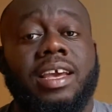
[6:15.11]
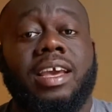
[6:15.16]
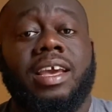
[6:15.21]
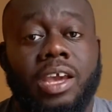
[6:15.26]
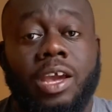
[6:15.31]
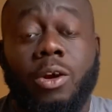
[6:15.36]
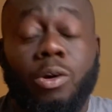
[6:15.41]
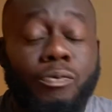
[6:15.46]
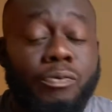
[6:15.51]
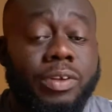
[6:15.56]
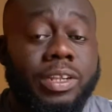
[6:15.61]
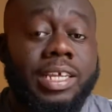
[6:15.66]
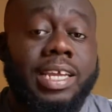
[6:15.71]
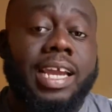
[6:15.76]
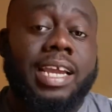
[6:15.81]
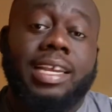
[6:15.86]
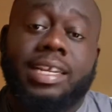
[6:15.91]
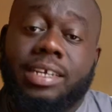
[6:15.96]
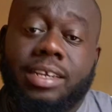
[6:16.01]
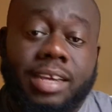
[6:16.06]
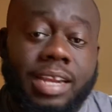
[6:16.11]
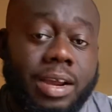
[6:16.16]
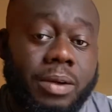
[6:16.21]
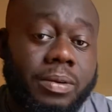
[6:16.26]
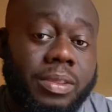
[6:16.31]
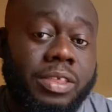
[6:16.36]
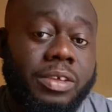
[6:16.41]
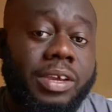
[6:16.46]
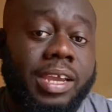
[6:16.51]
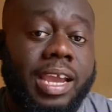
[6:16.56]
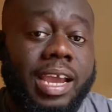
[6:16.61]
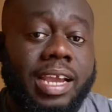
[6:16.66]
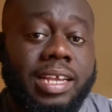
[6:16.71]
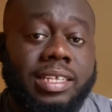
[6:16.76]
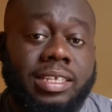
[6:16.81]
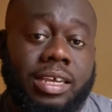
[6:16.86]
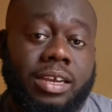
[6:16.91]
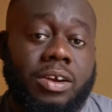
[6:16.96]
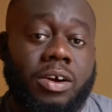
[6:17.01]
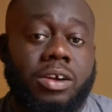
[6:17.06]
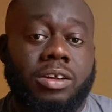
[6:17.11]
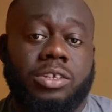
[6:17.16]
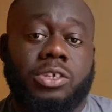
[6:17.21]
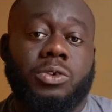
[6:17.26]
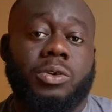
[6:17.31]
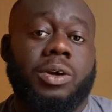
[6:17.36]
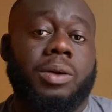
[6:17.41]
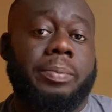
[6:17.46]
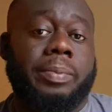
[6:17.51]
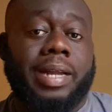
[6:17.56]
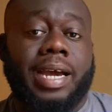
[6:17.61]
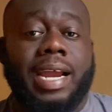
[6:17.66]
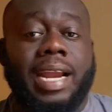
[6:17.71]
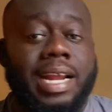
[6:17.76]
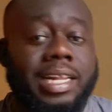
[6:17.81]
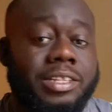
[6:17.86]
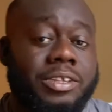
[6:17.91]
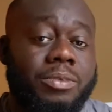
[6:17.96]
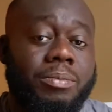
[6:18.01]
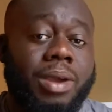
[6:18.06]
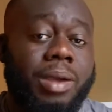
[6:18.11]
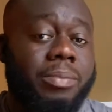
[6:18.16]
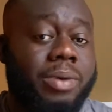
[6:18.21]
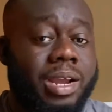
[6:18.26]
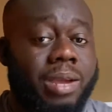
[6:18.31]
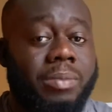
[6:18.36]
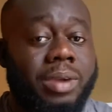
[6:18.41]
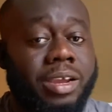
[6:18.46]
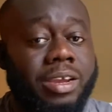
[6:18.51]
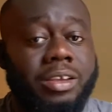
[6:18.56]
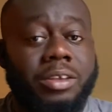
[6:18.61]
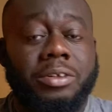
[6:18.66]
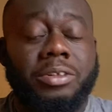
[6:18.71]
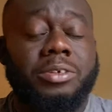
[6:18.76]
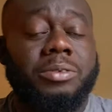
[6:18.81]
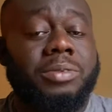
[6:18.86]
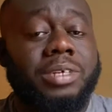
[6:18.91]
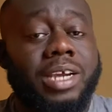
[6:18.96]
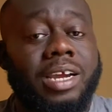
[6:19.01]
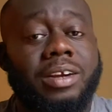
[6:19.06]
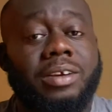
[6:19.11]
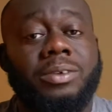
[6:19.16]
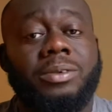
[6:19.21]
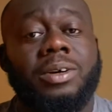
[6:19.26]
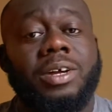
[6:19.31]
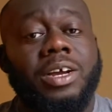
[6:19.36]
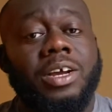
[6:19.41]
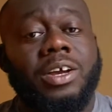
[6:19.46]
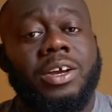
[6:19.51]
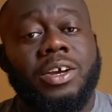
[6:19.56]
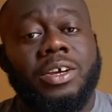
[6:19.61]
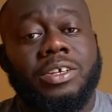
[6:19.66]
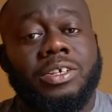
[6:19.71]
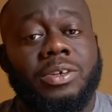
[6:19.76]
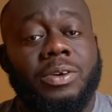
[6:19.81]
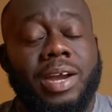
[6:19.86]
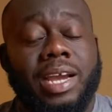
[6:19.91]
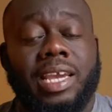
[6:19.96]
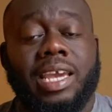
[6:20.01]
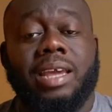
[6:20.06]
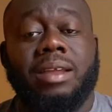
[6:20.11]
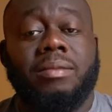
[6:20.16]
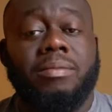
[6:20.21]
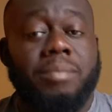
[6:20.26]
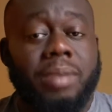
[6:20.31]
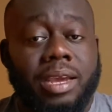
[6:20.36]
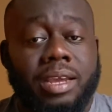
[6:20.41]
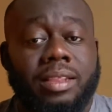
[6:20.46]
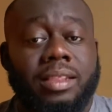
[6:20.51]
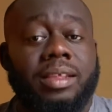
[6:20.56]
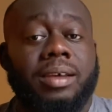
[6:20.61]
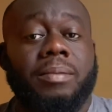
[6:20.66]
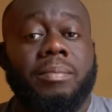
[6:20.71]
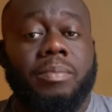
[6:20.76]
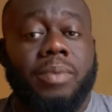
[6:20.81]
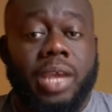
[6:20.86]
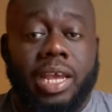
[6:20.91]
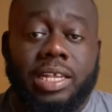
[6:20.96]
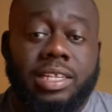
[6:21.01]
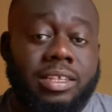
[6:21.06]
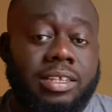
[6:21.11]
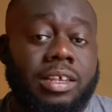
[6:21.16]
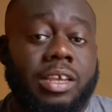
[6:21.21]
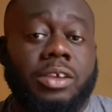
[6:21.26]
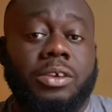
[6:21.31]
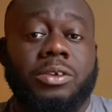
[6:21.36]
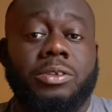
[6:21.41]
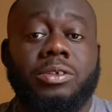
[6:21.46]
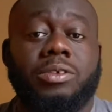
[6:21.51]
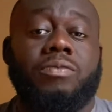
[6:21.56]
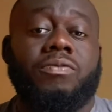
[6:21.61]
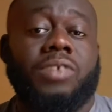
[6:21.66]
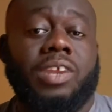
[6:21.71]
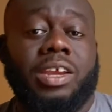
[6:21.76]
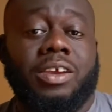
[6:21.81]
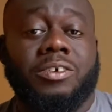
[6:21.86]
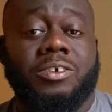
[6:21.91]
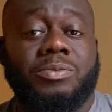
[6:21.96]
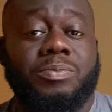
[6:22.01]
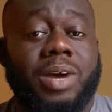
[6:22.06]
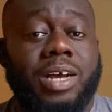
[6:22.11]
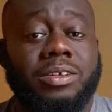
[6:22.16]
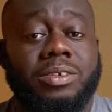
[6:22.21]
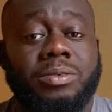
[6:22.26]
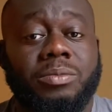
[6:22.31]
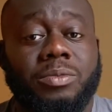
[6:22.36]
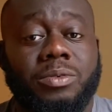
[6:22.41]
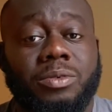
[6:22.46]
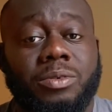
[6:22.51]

And hopefully I can share that with you guys and also apply that to my primary YouTube channel so I can make the best YouTube videos possible.